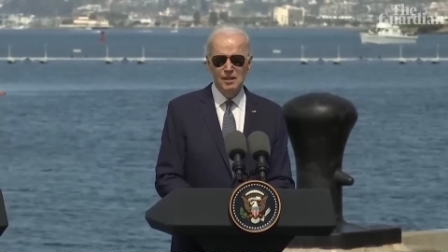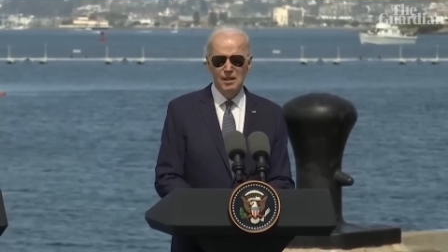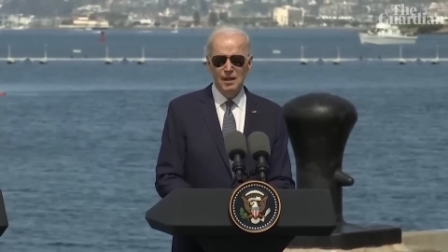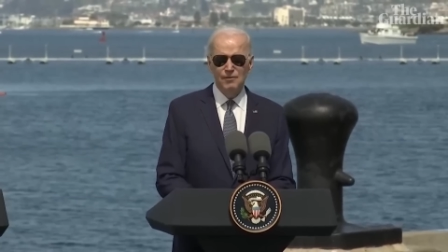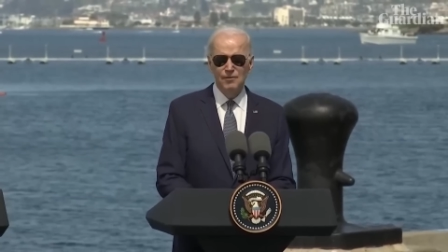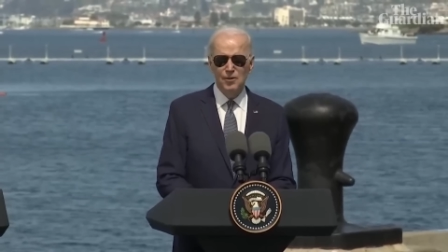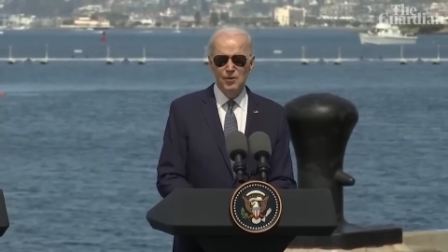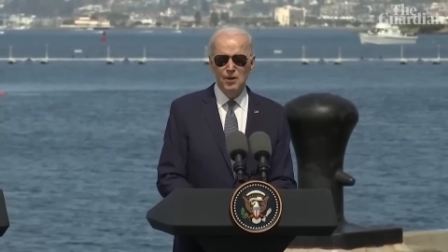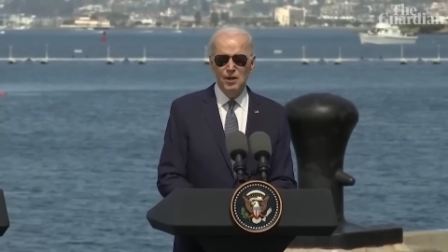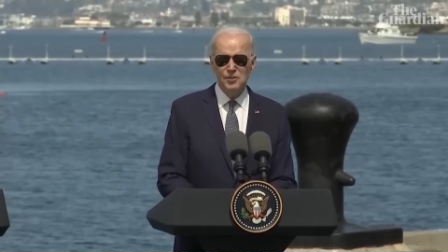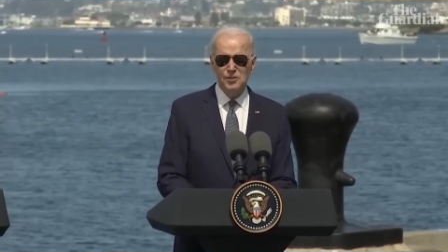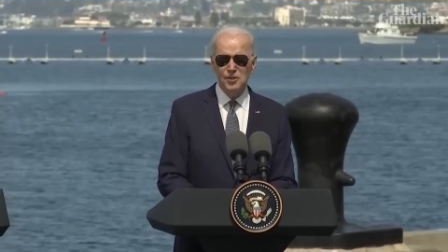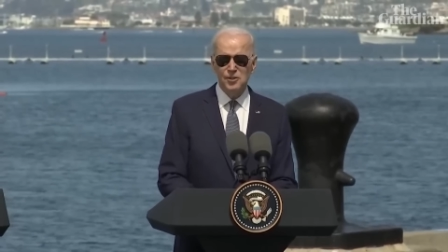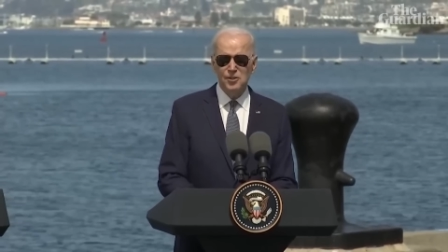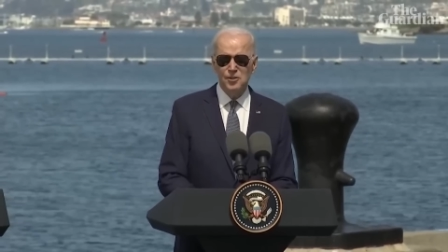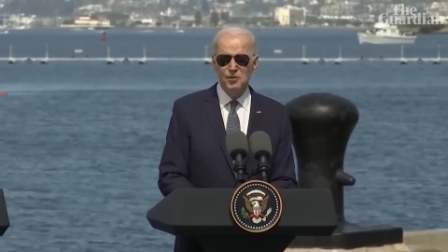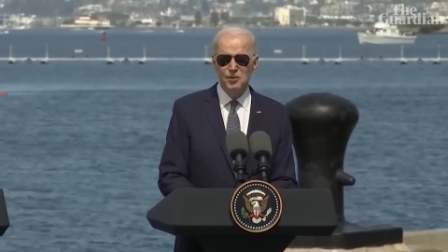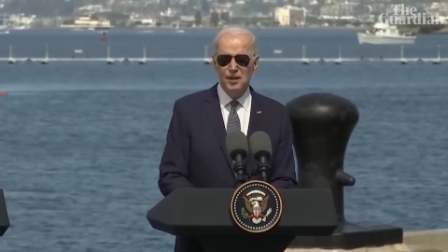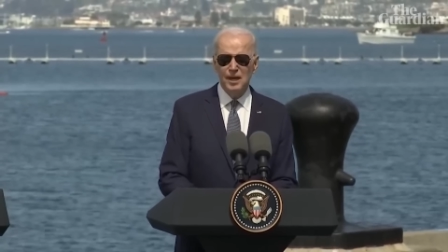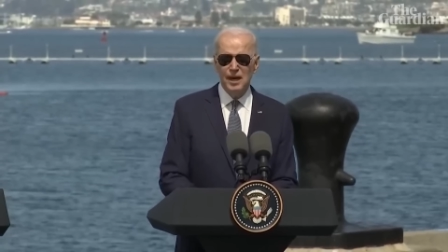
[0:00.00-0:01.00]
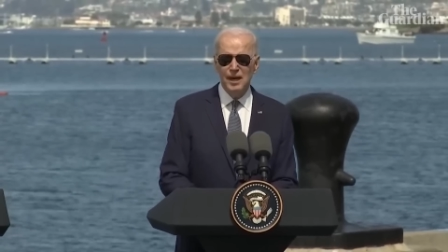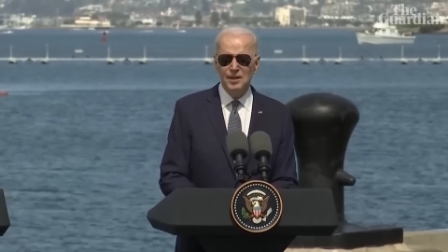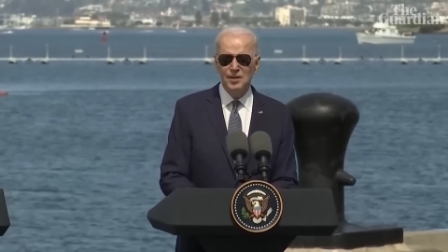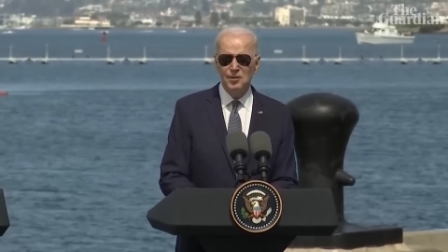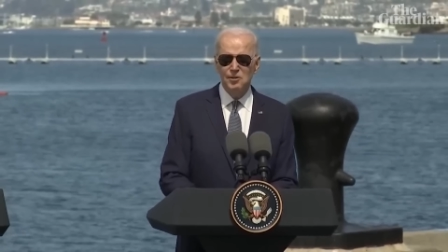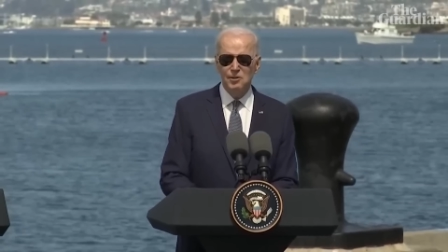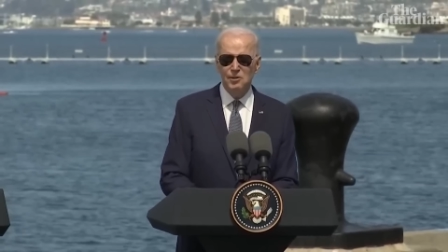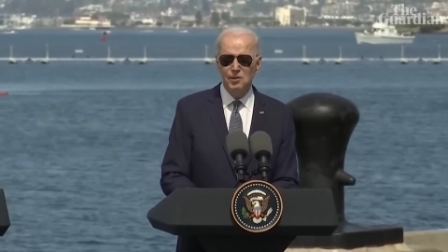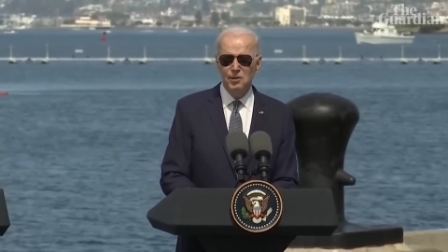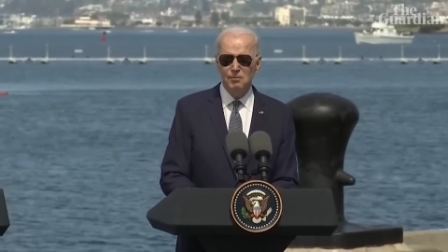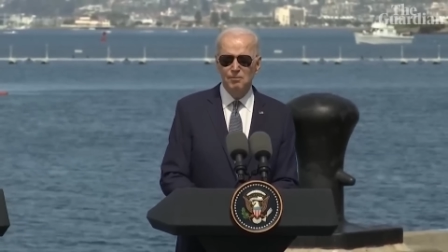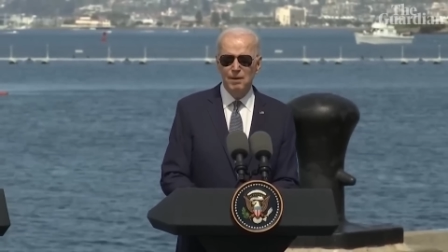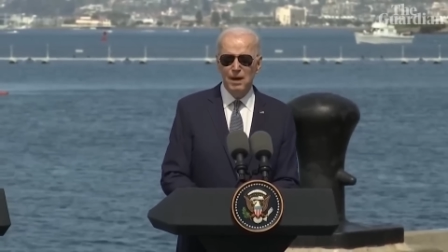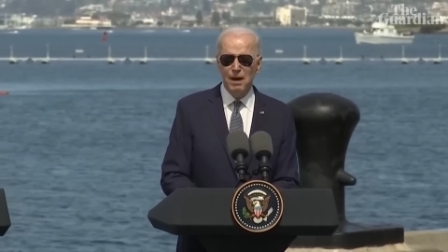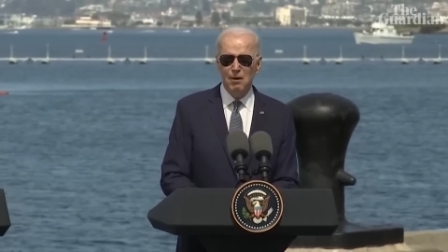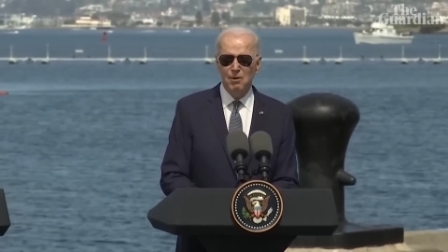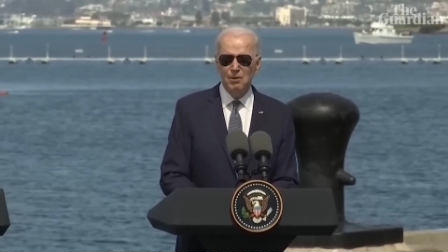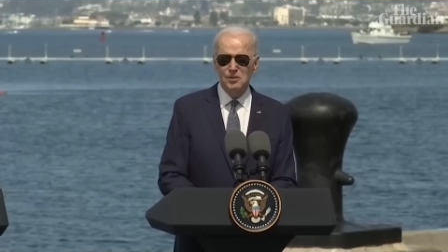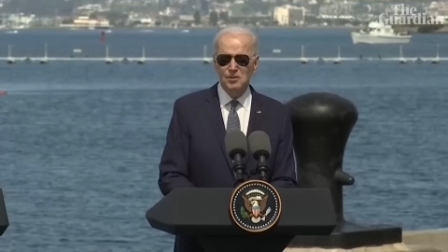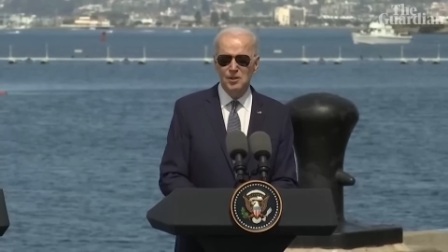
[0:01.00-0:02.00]
of US and UK
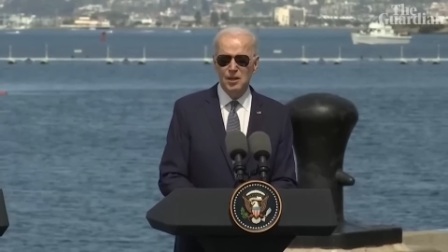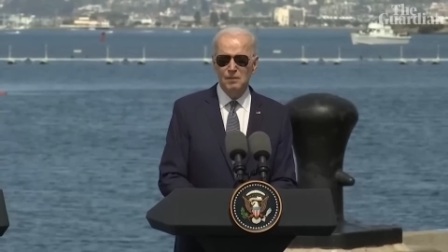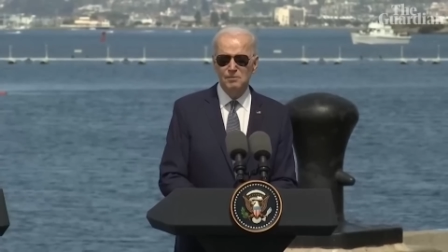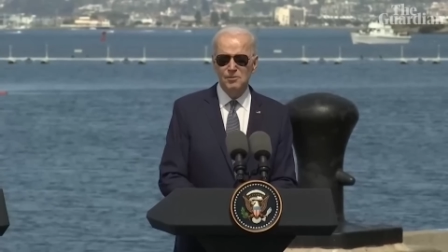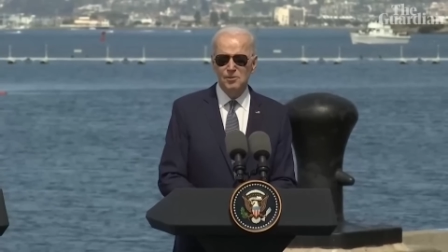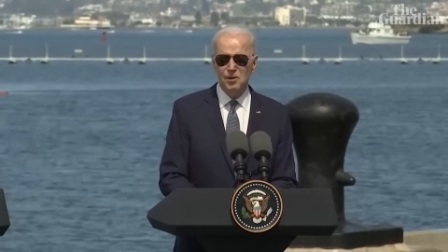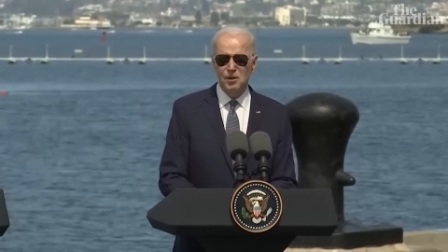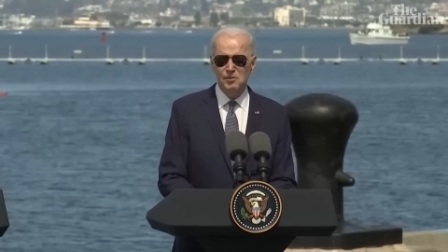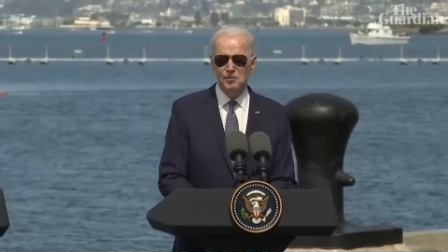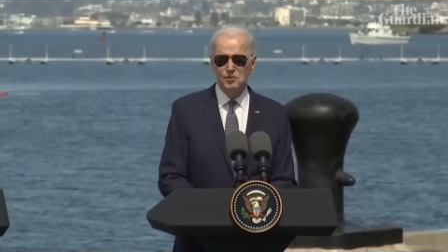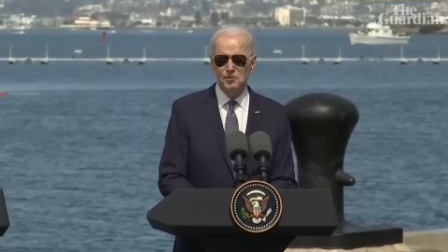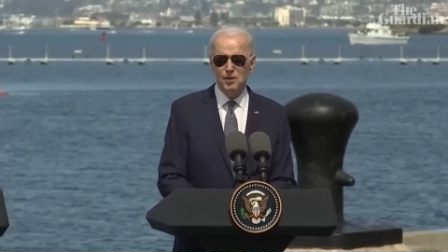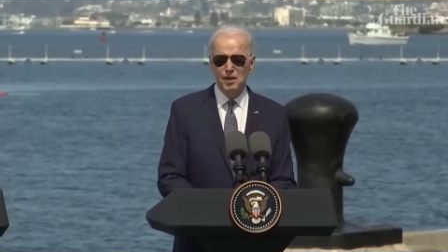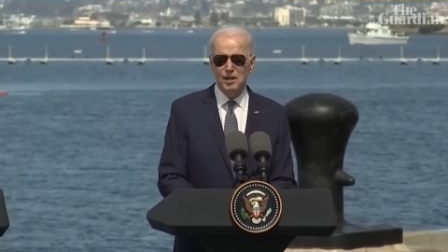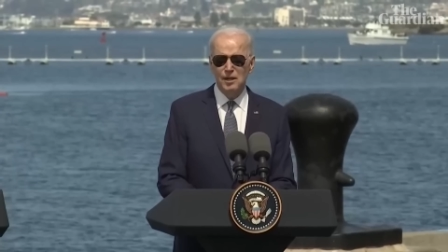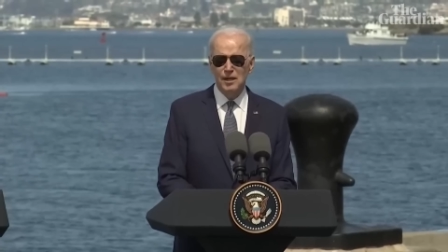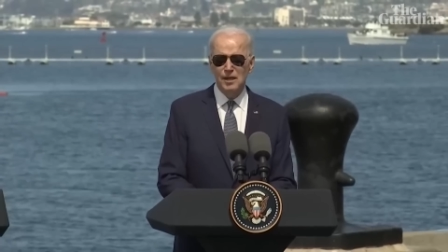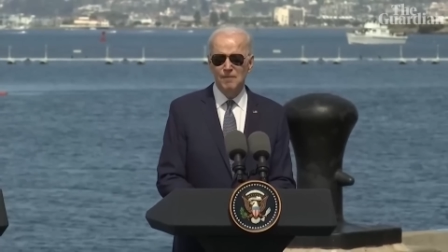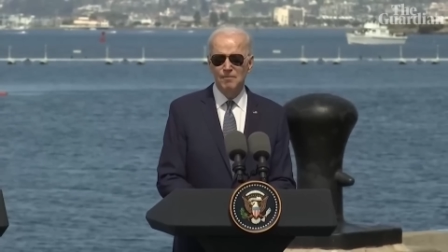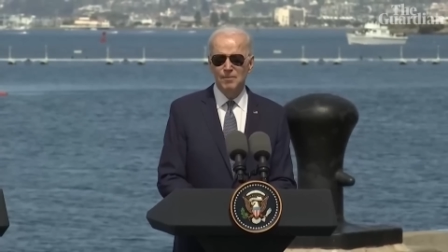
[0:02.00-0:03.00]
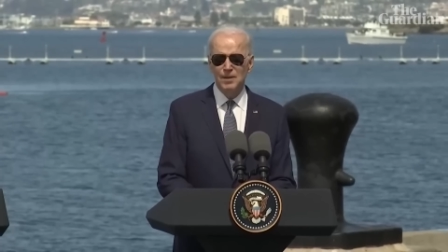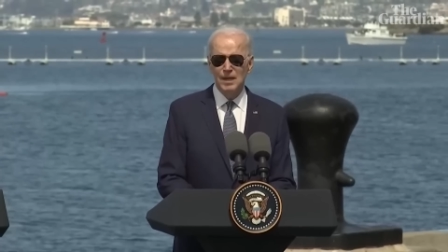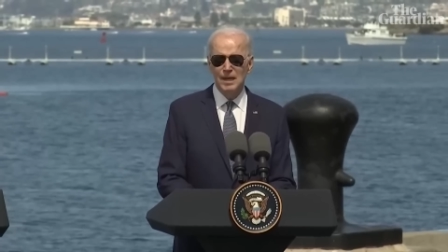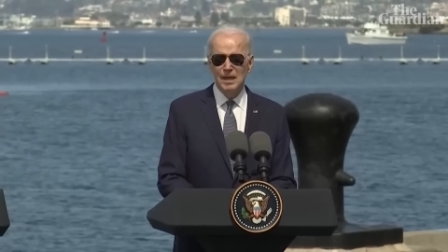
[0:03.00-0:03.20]
nuclear-powered subs in Australia